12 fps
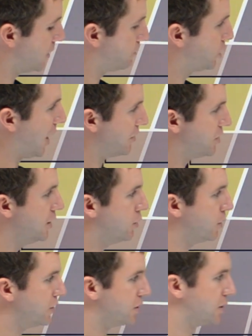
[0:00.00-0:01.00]
shot
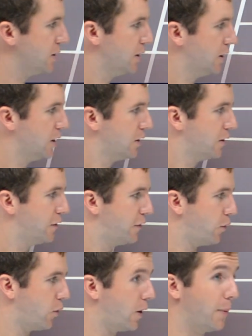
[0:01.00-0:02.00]
sequence
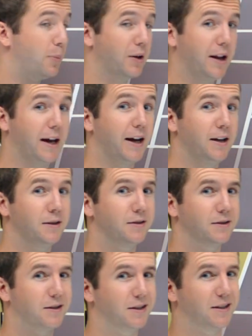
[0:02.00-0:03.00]
for a play
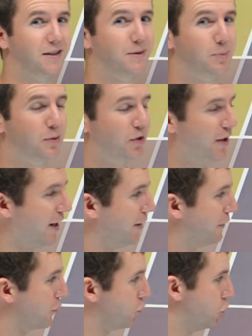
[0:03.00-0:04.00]

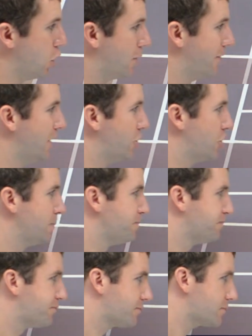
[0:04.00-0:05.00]
for Djokovic,
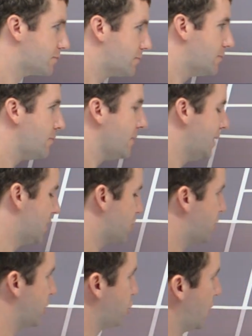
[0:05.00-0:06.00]
is a
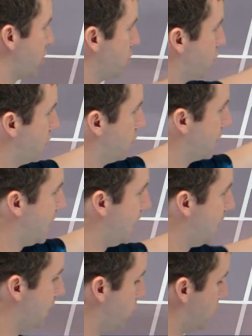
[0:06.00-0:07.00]
situation where he'll
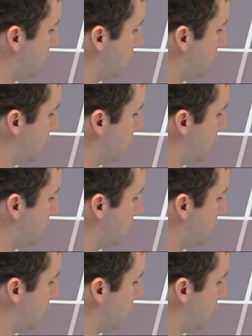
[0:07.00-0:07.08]
get into